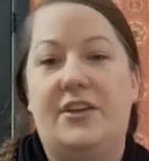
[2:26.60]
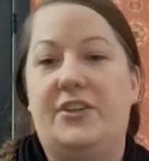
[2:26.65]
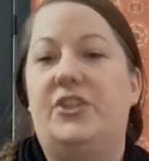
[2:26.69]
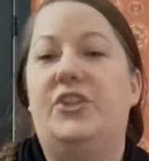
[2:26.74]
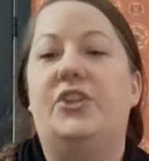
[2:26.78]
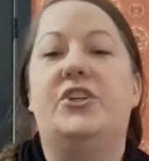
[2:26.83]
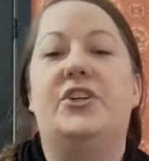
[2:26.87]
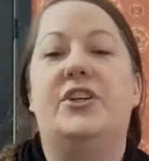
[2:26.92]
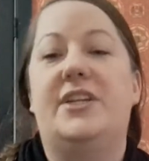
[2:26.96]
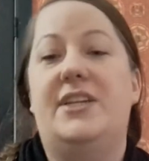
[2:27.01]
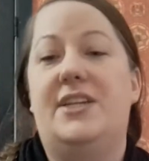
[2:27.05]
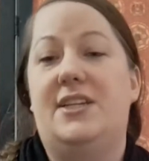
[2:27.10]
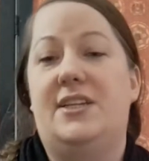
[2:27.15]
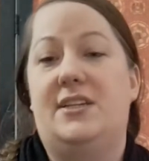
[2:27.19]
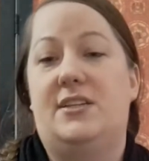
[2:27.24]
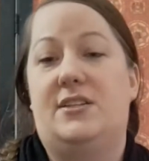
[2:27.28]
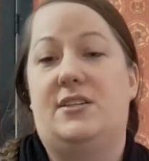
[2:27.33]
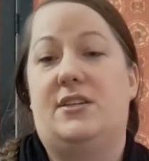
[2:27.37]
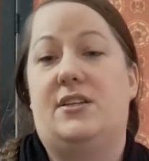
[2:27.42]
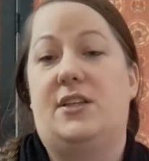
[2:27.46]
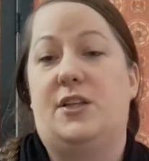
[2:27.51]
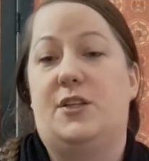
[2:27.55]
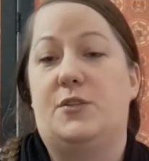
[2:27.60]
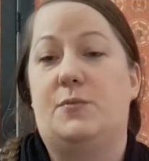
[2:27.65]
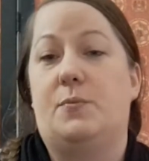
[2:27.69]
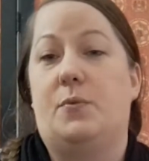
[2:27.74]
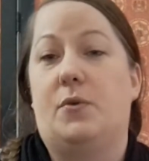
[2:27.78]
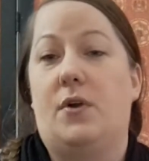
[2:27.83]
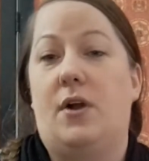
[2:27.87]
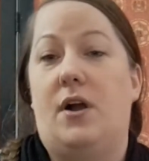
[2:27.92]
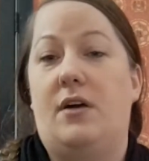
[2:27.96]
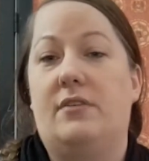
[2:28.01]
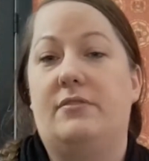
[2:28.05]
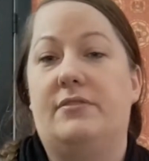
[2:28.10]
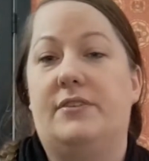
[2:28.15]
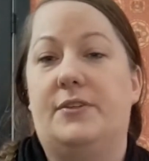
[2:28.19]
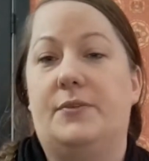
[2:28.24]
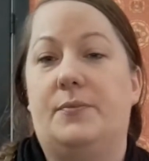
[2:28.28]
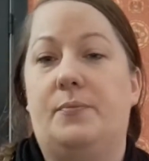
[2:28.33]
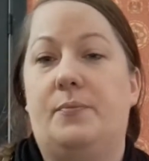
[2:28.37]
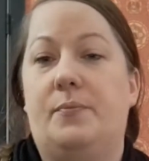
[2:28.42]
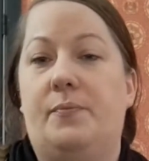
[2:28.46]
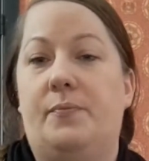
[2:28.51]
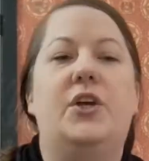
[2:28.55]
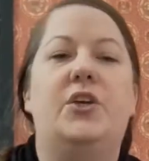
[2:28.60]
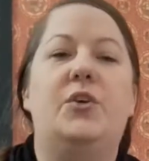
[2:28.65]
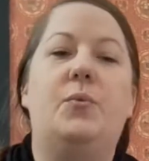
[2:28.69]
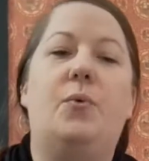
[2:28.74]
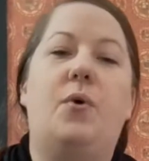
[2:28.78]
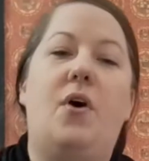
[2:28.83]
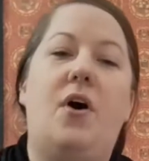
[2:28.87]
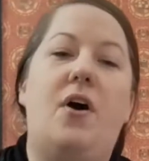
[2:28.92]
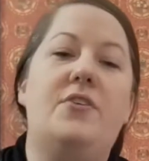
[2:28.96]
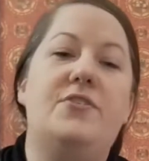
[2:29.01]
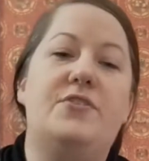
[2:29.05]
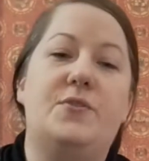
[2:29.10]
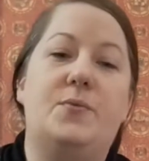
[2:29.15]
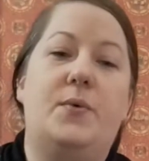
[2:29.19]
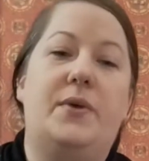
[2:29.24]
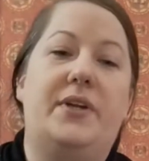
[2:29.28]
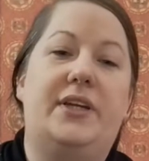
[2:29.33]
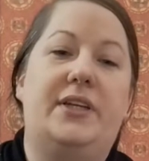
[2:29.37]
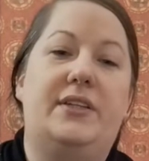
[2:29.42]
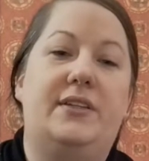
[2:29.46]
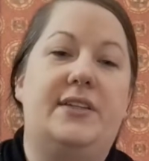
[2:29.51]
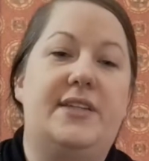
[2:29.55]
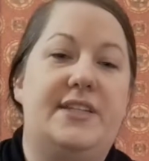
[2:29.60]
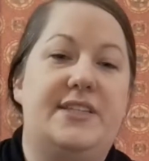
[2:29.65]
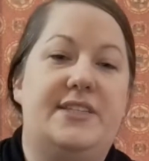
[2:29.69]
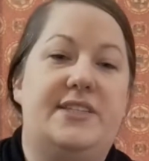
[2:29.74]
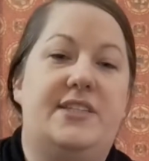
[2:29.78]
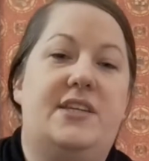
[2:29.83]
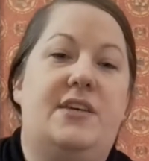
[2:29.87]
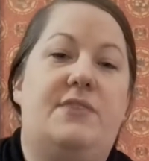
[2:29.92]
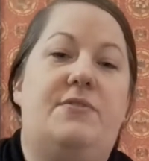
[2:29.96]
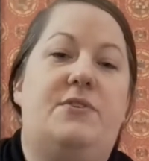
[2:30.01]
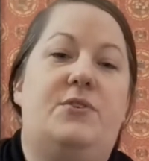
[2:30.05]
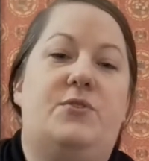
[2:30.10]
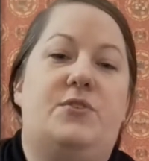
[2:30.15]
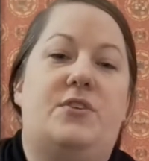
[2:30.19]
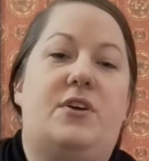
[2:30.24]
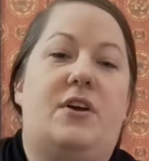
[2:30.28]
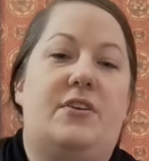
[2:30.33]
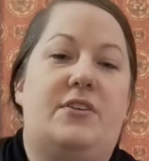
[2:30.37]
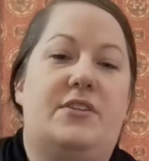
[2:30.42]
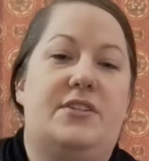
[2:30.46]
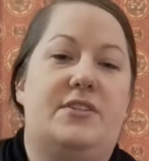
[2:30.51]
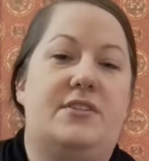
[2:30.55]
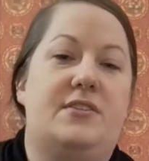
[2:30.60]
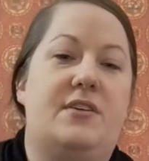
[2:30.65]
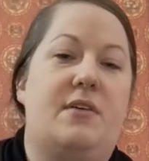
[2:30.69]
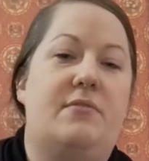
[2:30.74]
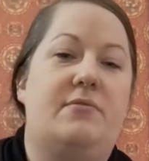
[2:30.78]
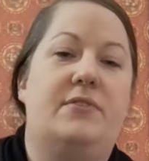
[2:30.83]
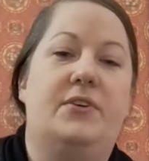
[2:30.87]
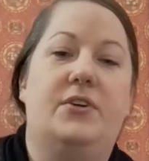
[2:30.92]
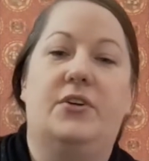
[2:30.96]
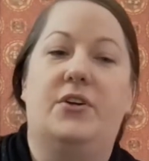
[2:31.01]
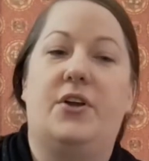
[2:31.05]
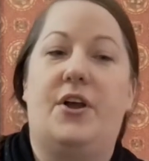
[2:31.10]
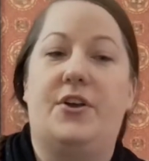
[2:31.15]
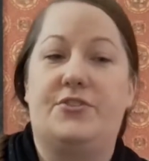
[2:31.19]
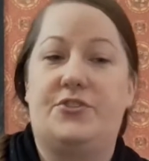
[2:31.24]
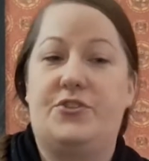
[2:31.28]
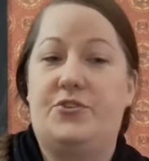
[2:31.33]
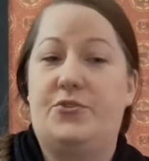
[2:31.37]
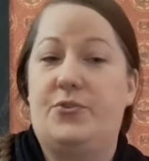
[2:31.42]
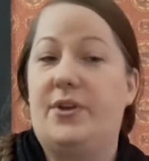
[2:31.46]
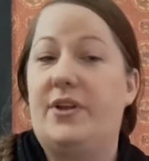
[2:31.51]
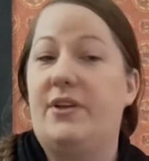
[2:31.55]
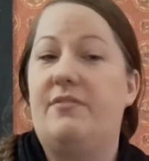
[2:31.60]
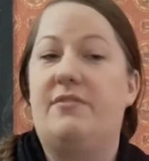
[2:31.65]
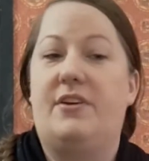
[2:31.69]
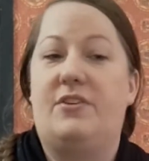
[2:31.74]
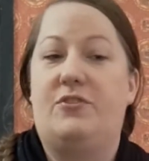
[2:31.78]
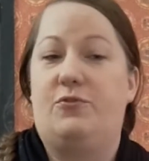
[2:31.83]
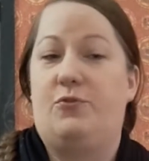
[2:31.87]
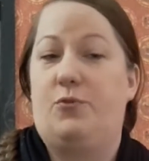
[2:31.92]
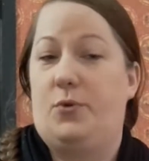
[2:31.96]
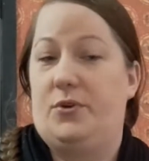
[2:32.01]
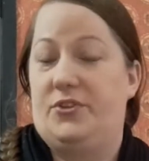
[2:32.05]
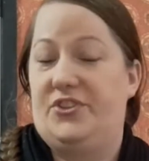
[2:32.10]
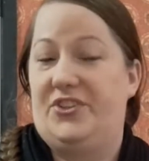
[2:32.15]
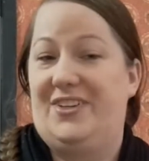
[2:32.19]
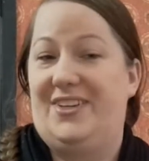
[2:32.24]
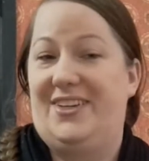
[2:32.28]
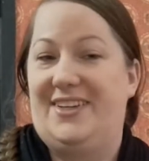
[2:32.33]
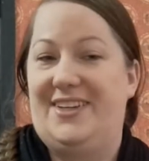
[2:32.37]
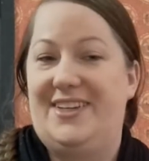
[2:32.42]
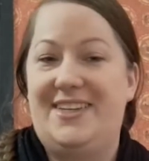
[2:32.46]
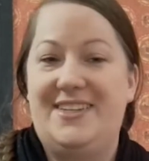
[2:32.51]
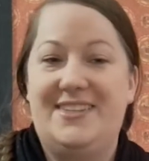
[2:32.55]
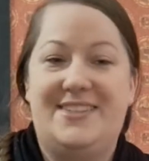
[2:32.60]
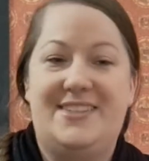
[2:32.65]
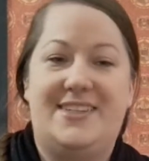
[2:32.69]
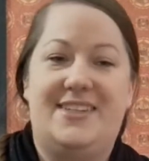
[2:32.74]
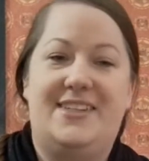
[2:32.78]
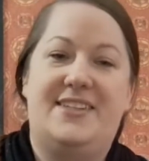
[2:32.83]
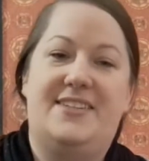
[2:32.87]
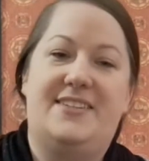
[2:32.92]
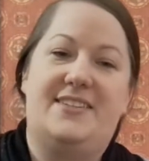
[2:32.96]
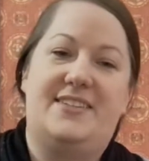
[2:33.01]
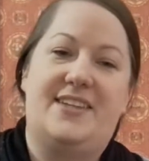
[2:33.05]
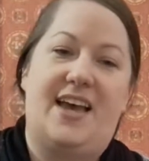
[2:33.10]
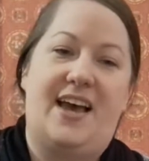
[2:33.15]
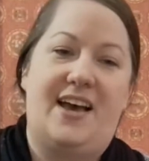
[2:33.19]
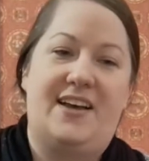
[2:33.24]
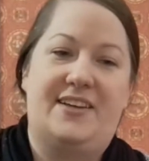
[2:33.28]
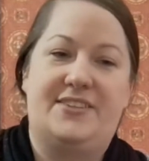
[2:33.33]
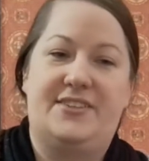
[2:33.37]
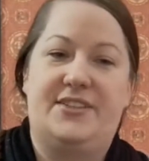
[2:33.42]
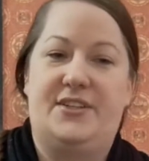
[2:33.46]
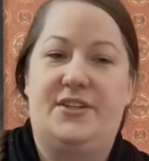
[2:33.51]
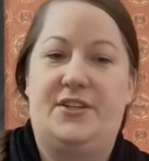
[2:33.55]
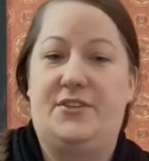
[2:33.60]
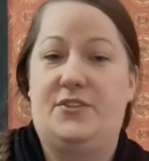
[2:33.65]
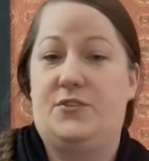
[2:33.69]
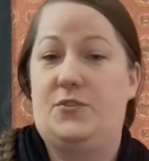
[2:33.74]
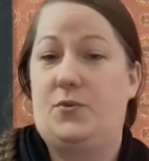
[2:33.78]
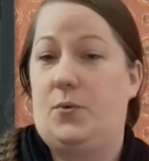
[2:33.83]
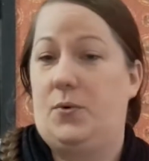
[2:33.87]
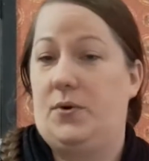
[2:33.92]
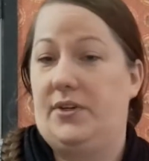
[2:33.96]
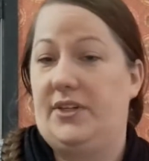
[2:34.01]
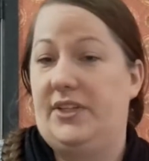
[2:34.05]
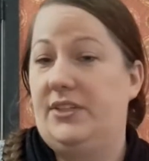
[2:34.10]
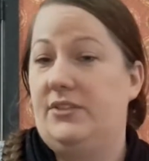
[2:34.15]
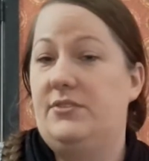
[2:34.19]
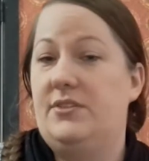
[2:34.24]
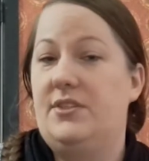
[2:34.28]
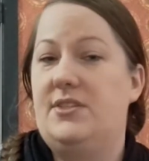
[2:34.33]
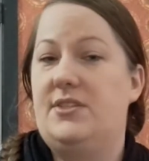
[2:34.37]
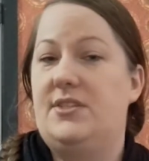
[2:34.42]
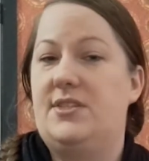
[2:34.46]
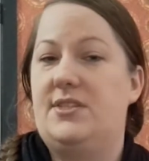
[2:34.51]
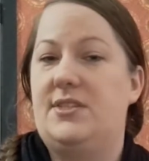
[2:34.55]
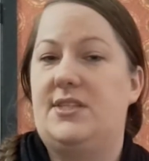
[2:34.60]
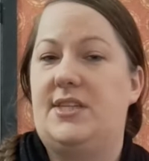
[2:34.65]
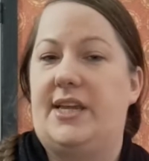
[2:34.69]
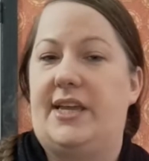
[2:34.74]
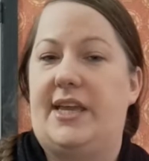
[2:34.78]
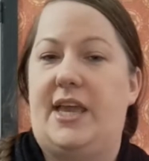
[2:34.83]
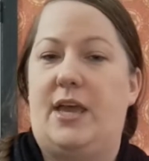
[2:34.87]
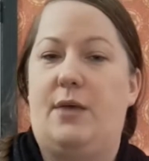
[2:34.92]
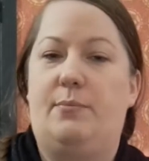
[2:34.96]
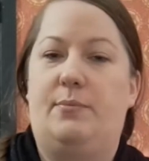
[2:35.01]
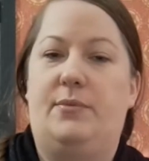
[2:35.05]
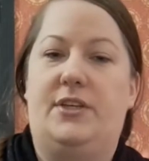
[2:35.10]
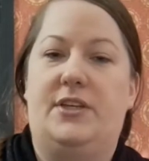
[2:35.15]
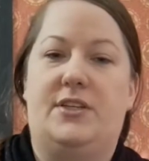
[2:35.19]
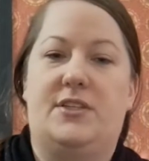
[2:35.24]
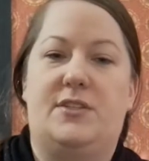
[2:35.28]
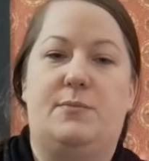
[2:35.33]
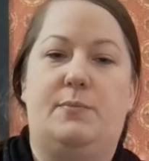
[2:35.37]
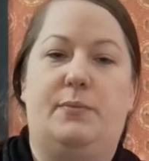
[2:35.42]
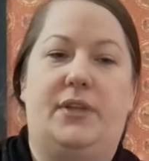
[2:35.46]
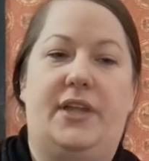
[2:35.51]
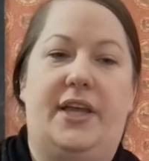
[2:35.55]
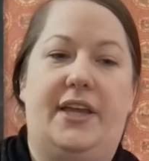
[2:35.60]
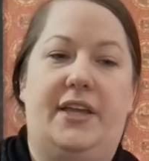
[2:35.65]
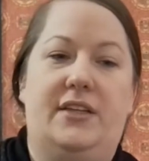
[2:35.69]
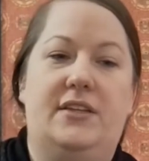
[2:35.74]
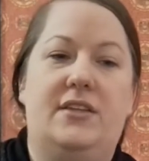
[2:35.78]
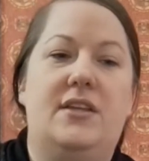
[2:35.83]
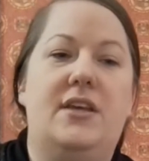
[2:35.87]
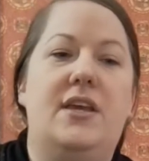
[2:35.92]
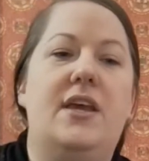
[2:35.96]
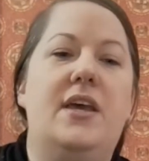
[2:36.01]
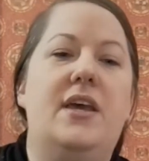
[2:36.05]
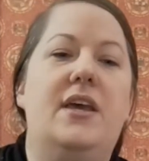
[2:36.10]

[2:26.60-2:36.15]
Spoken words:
you're going to need to cleanse more often. You will also want to cleanse if you start to suffer a string of unfortunate incidents, accidents, or illnesses that can't be explained.